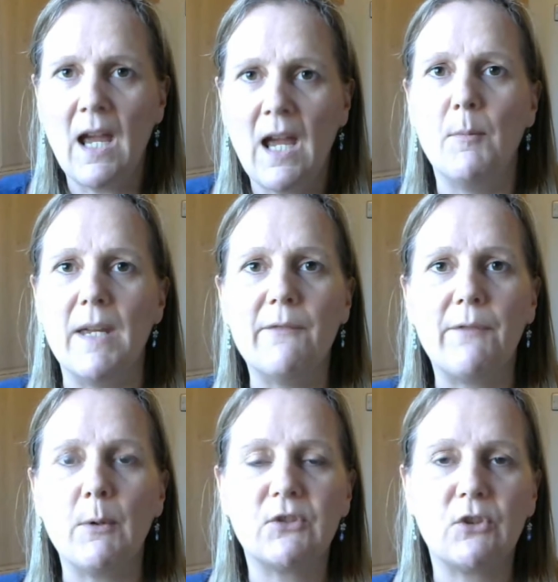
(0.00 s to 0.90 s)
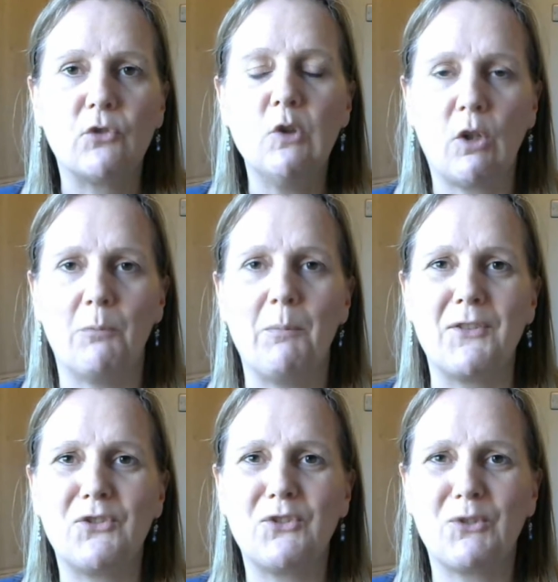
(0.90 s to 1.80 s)
If I was to look at my
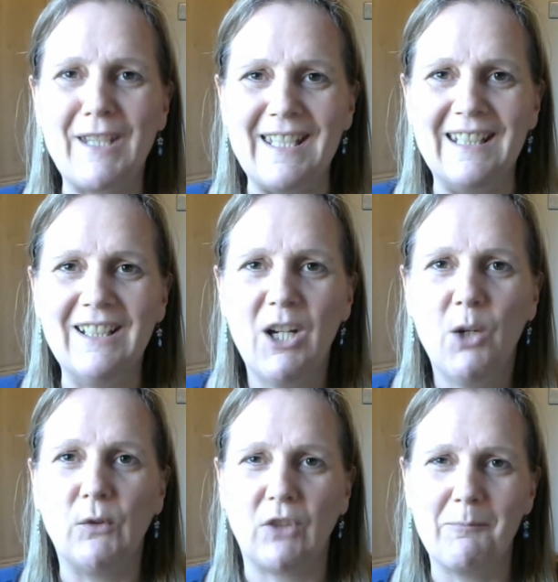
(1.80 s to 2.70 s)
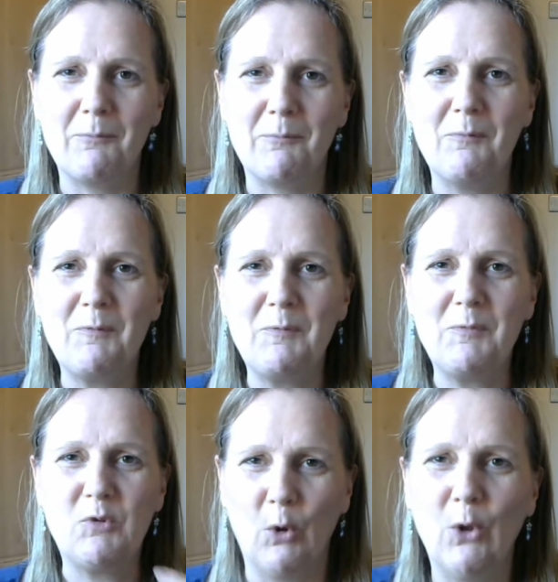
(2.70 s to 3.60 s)
screen, which I'm
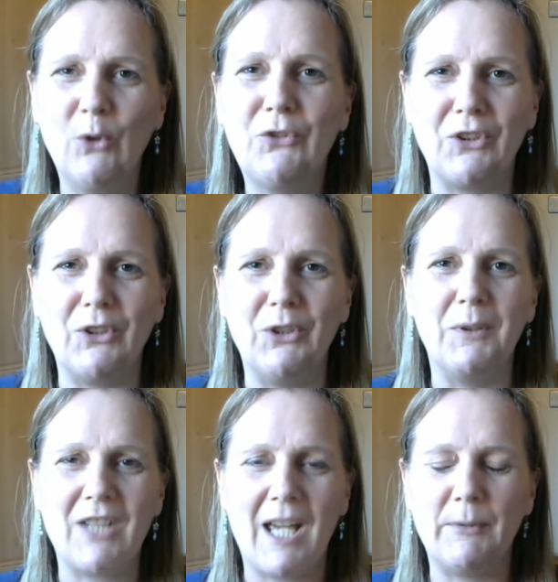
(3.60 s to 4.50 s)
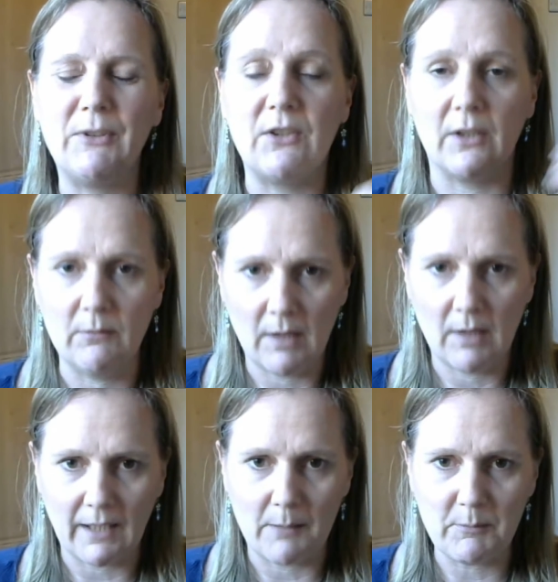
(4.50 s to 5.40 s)
drawn to do and tempted to do,
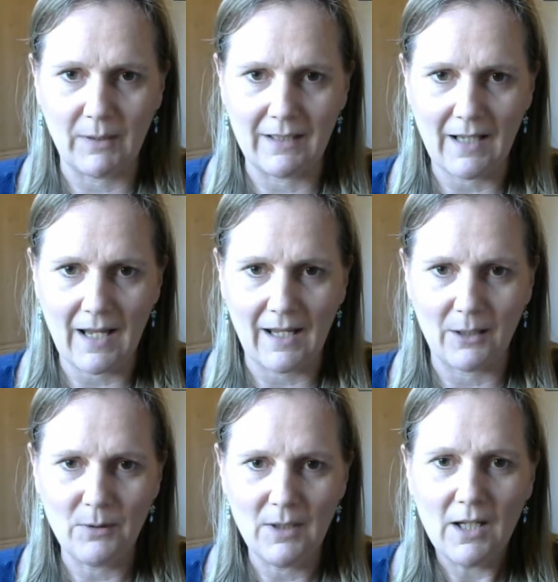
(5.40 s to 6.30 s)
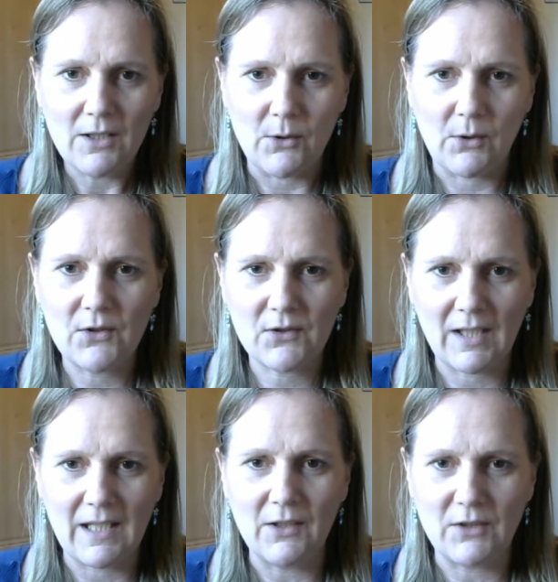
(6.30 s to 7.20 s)
and I'm doing now, you can
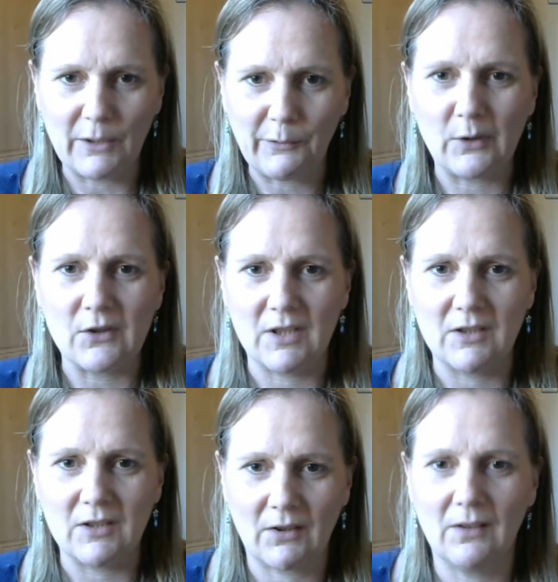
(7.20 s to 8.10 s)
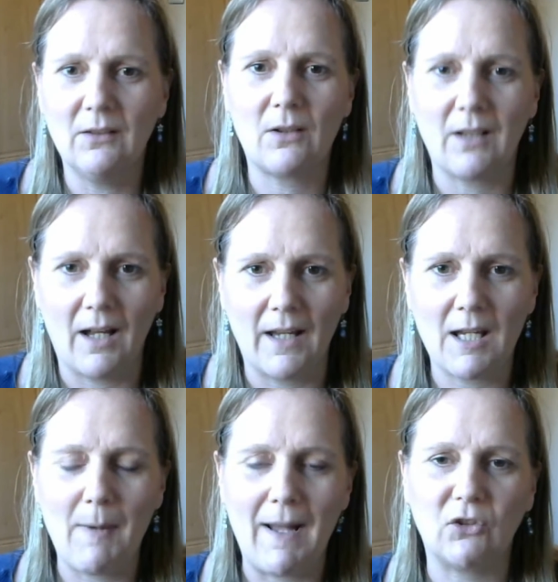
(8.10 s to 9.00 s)
see the difference. It doesn't look like
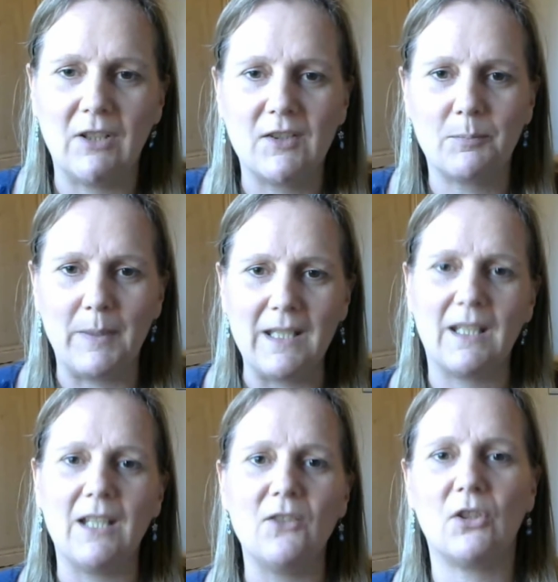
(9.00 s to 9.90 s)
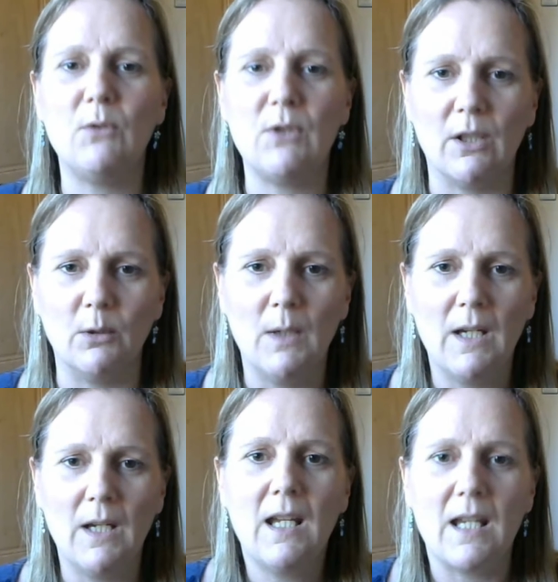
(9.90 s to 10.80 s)
I'm actually speaking to you.
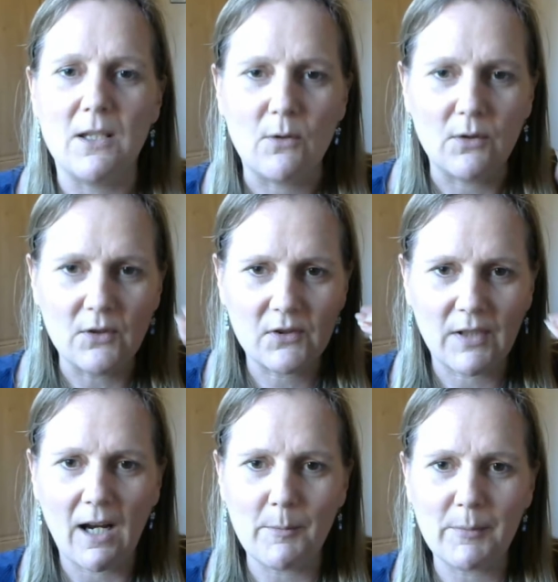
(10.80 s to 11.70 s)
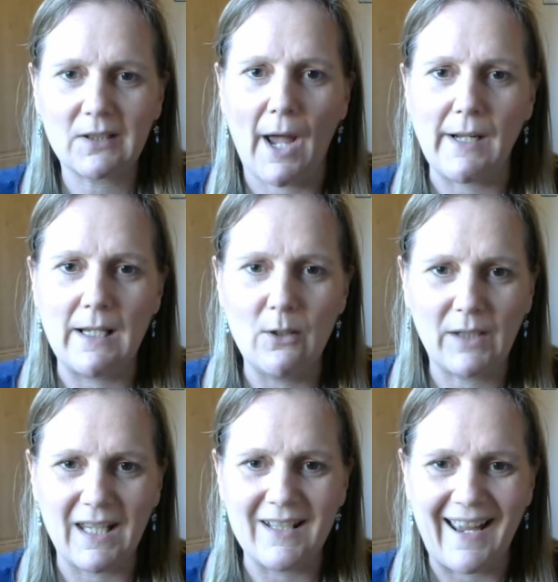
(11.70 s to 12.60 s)
You can see I'm slightly
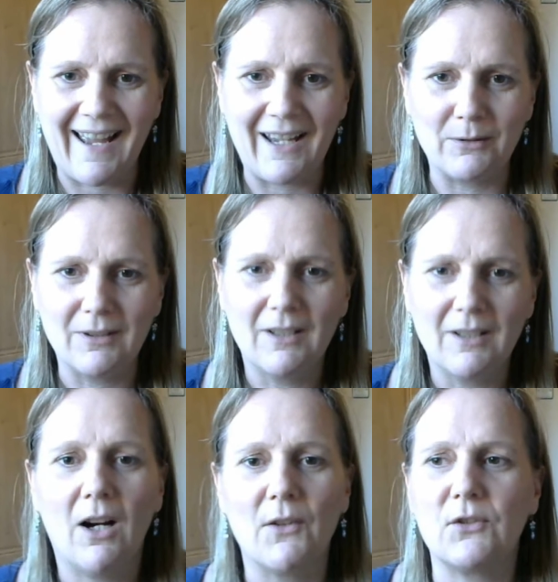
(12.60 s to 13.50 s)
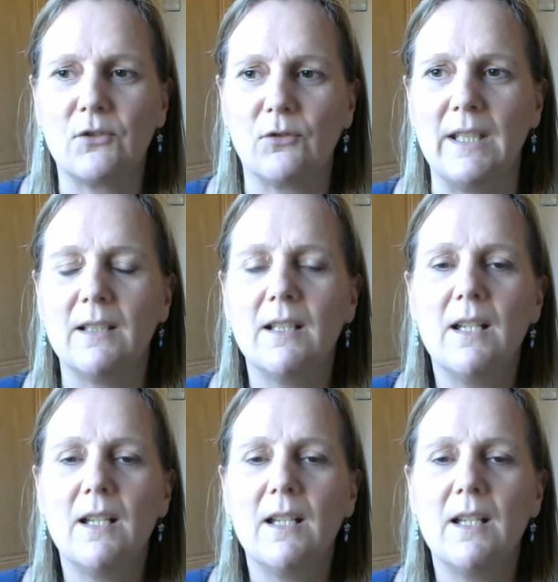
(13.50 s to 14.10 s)
looking down on the screen.